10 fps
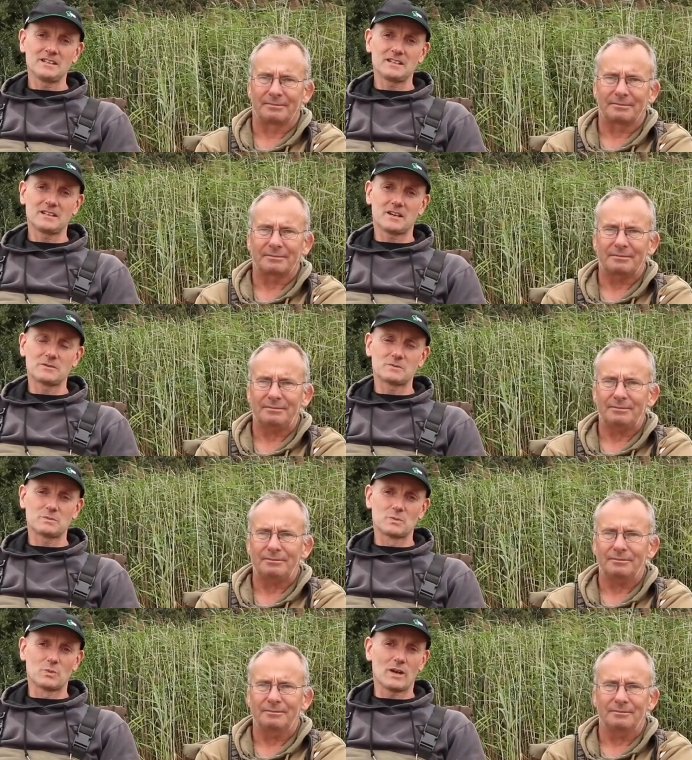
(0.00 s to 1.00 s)
Speaker 1: you know
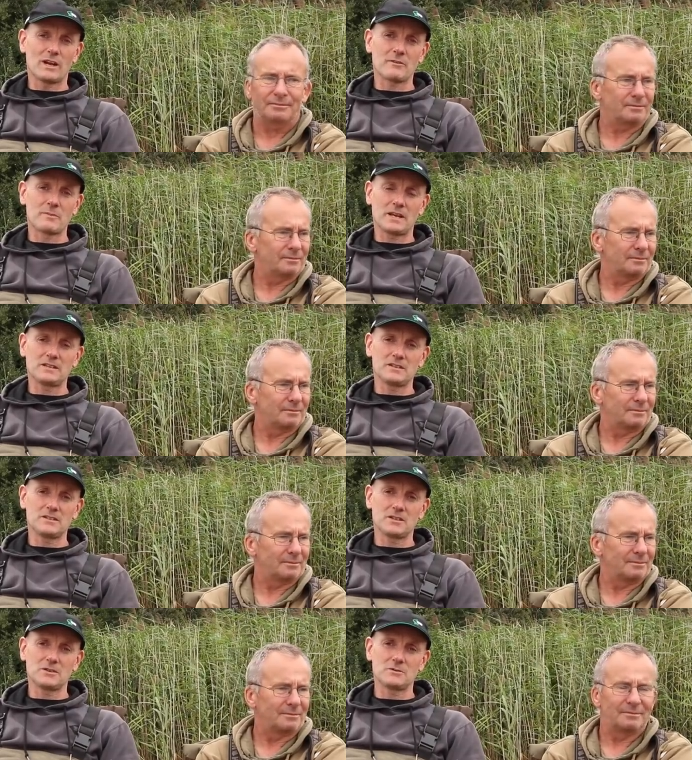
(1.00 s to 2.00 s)
whatever bait you
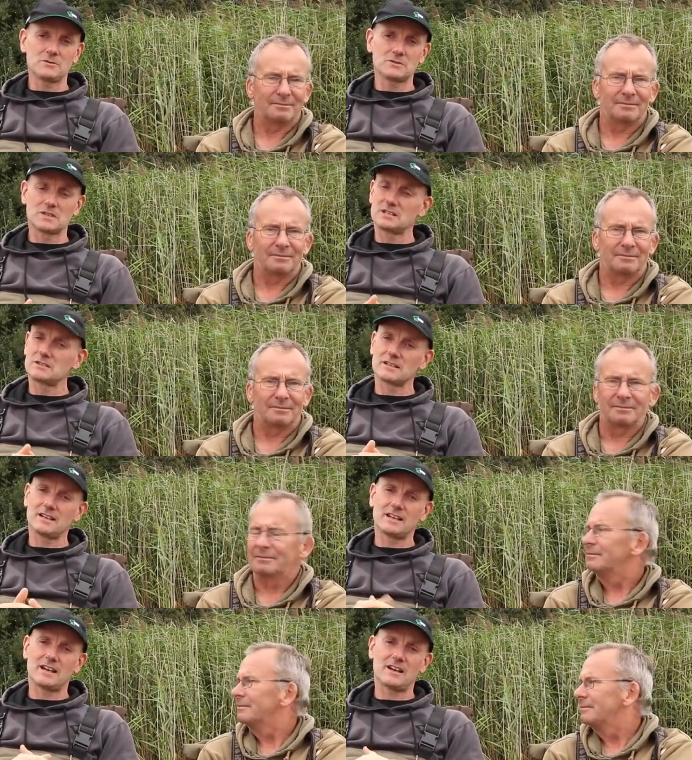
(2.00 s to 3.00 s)
use. It's
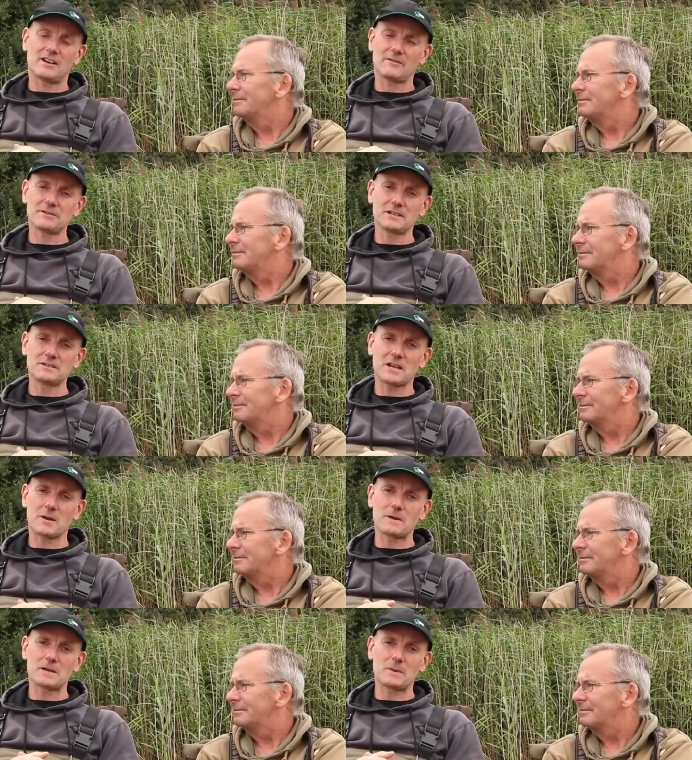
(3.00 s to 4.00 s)
I've seen so
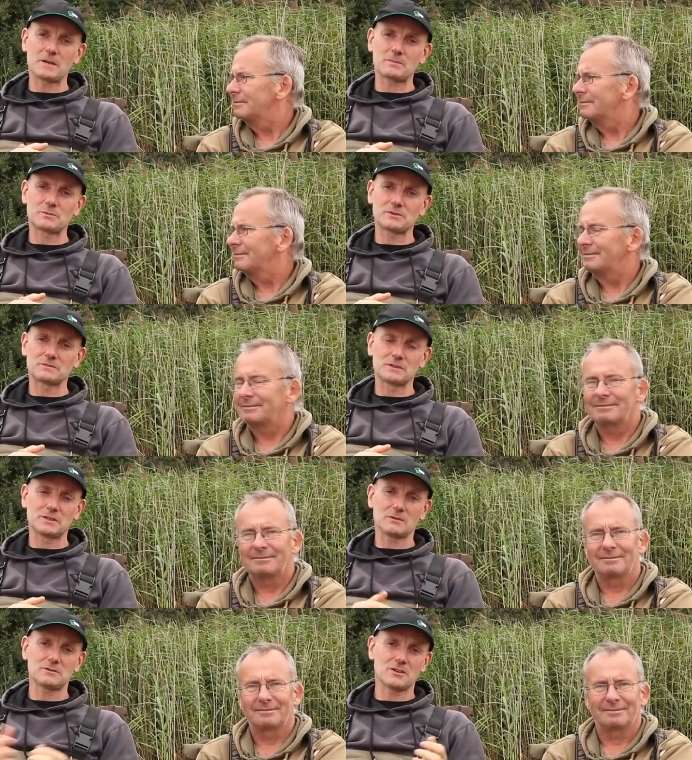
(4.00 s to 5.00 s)
many people you
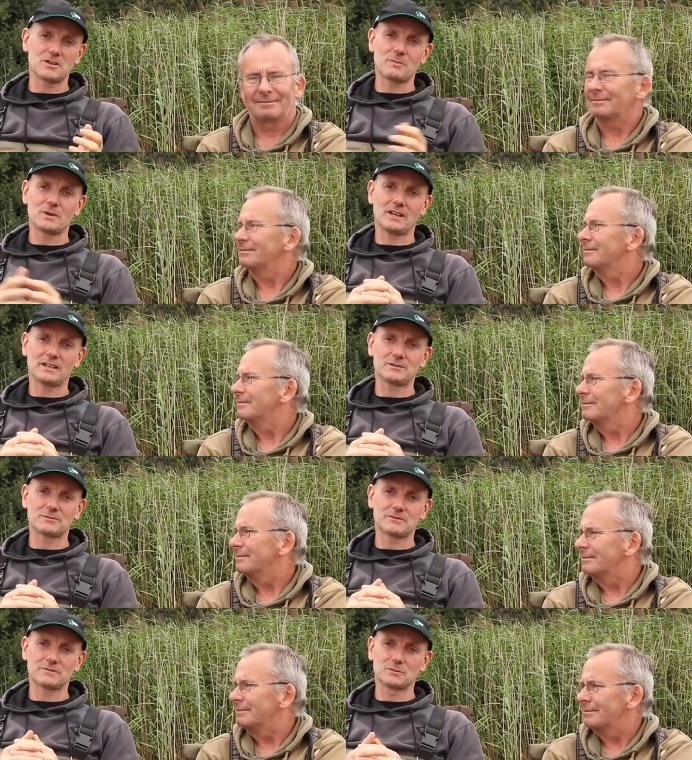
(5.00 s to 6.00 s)
know turn up at lakes
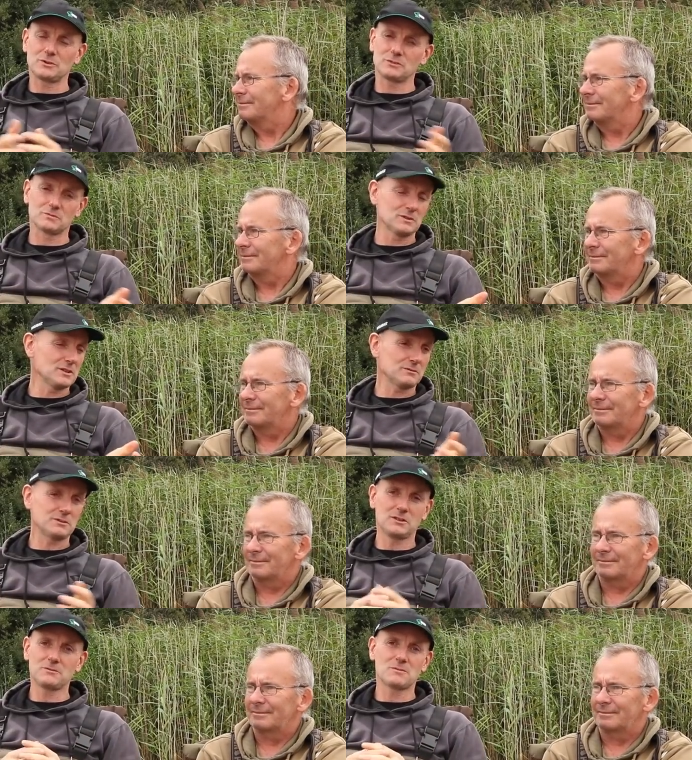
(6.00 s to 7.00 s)
with you know,
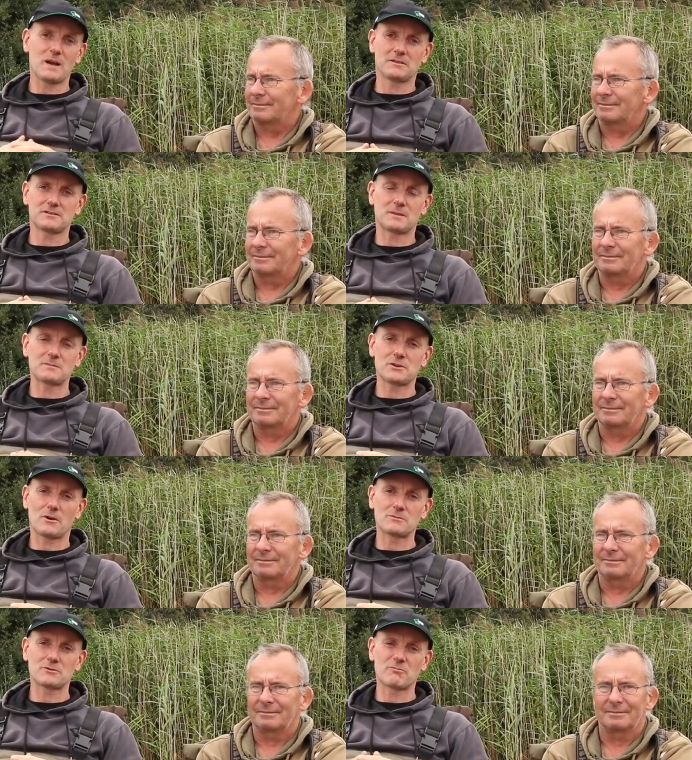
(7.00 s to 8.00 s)
huge amounts
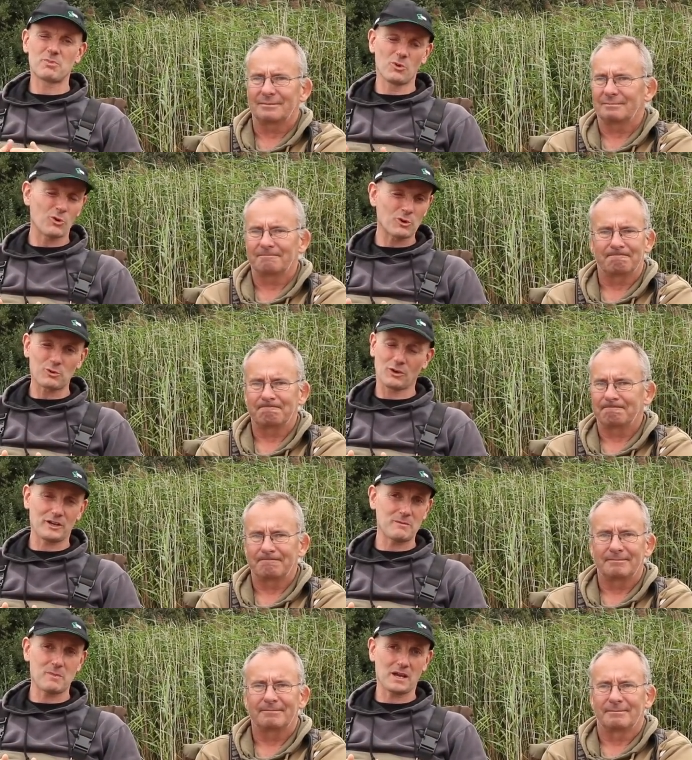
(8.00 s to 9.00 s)
sometimes of poor
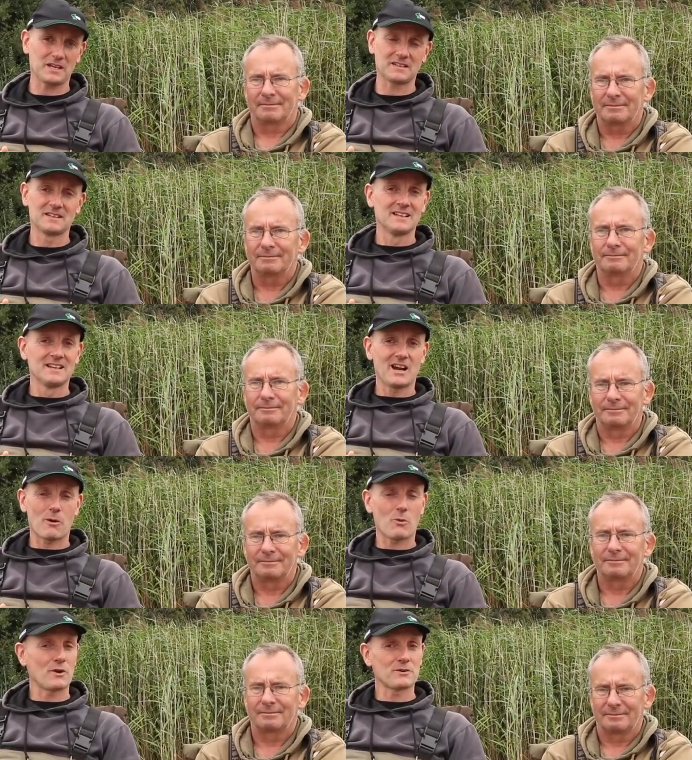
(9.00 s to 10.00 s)
quality bait and,
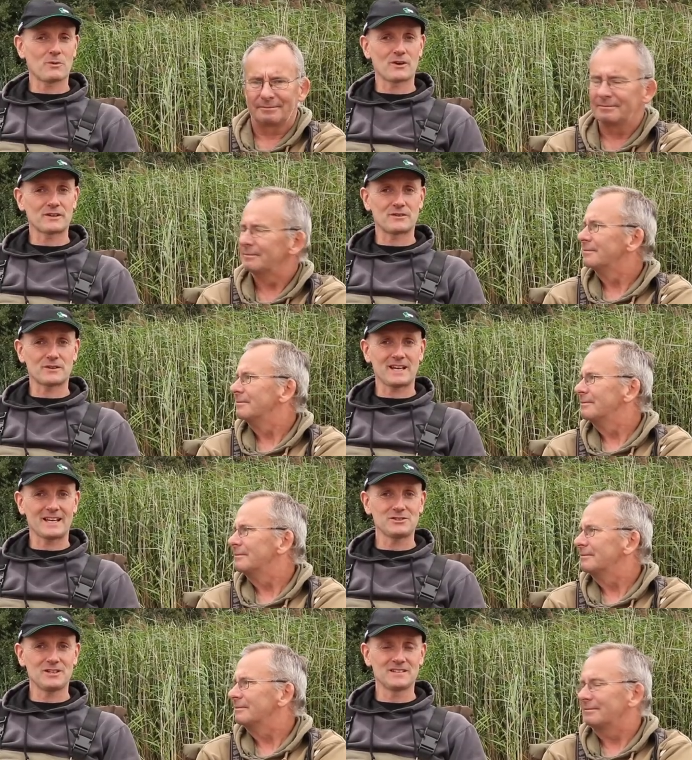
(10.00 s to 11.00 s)
mm. wonder why they're not
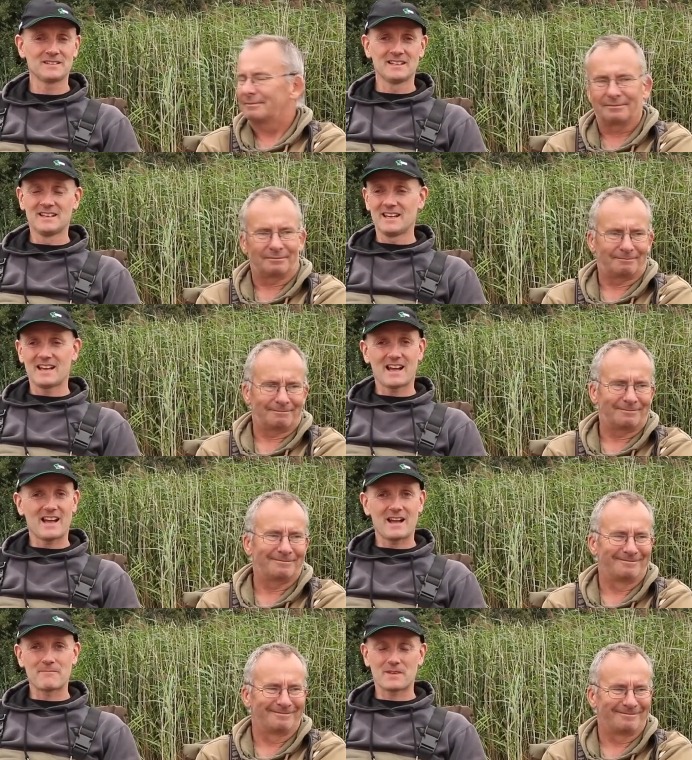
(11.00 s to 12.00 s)
catching.
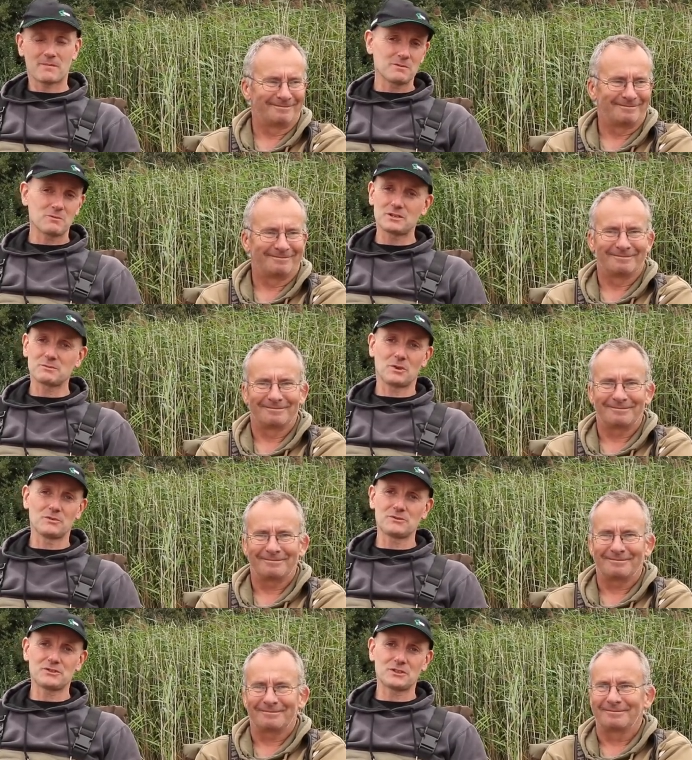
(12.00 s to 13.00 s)
Um, I mean, we're
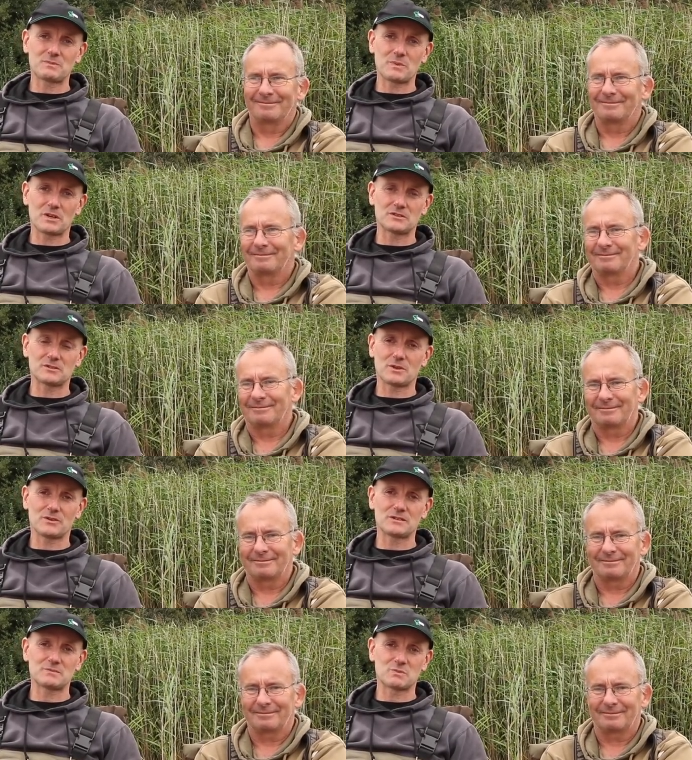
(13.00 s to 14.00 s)
sponsored, but to be
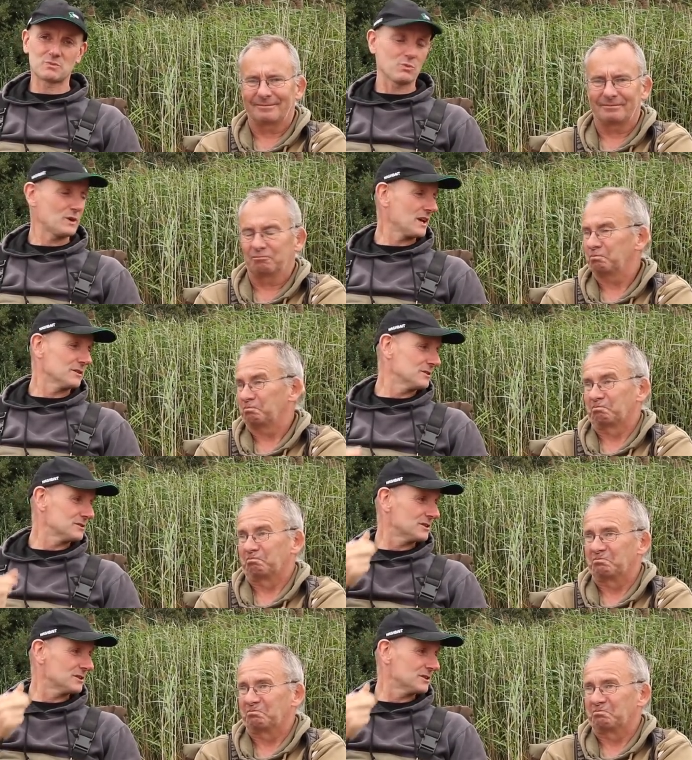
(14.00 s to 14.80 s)
honest, we don't use a